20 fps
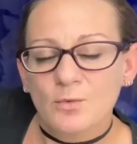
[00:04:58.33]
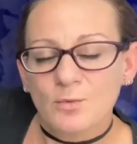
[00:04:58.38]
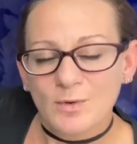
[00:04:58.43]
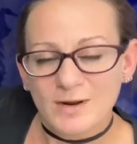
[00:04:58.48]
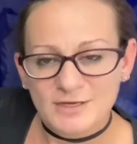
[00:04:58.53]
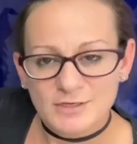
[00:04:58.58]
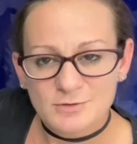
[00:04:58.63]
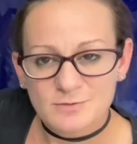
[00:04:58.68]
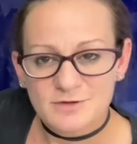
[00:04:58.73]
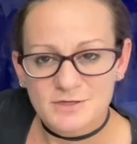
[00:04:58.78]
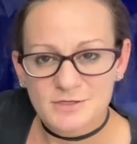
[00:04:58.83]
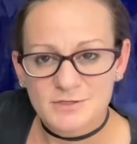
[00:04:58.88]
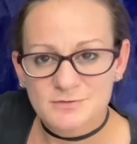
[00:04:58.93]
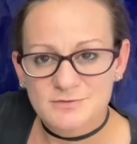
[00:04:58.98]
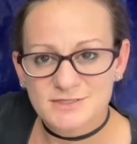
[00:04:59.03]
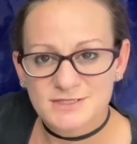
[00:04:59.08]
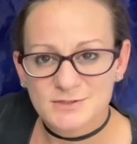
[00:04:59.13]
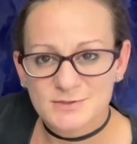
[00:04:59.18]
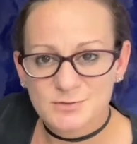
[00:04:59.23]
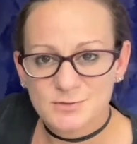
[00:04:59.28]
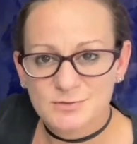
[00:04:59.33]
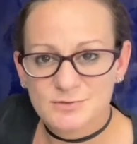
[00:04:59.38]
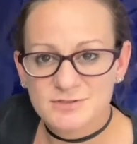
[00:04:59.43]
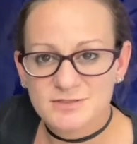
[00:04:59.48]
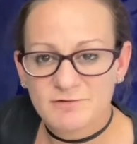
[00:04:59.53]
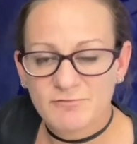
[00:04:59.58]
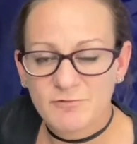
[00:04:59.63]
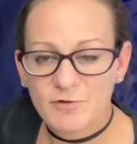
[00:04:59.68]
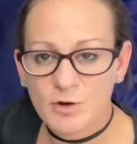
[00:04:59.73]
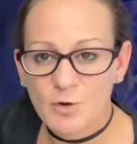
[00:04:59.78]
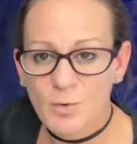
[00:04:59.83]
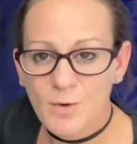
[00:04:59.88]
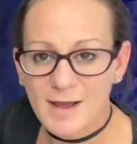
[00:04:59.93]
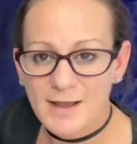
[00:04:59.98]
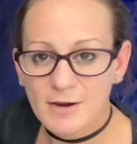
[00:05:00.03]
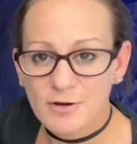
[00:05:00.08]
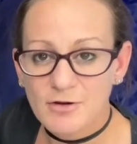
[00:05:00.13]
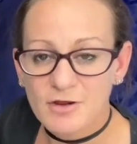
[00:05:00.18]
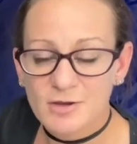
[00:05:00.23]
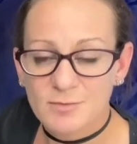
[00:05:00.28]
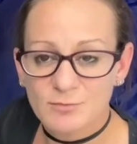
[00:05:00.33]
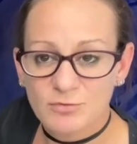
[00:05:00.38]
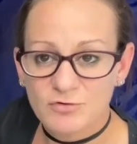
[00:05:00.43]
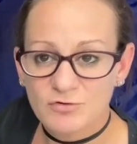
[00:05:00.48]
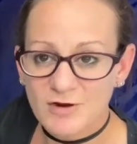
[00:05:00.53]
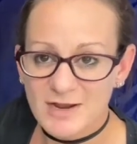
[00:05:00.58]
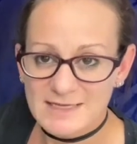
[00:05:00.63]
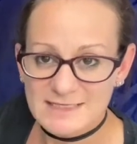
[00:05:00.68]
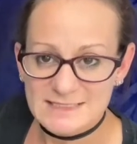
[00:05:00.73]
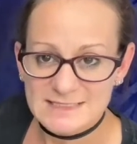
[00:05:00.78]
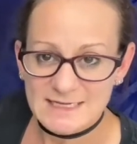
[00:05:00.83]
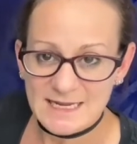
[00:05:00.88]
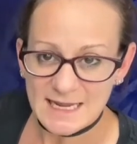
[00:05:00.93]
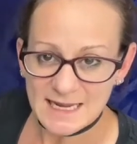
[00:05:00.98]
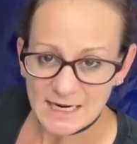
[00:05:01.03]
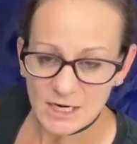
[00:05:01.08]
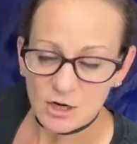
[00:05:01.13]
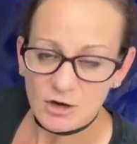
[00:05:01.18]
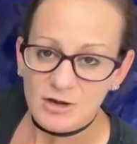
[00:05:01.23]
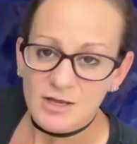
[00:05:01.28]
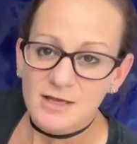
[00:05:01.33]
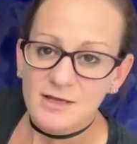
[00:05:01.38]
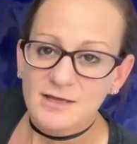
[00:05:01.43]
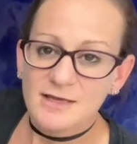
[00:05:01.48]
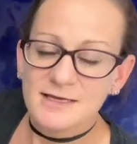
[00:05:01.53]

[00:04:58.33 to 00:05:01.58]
when you are using tools that require compressed air.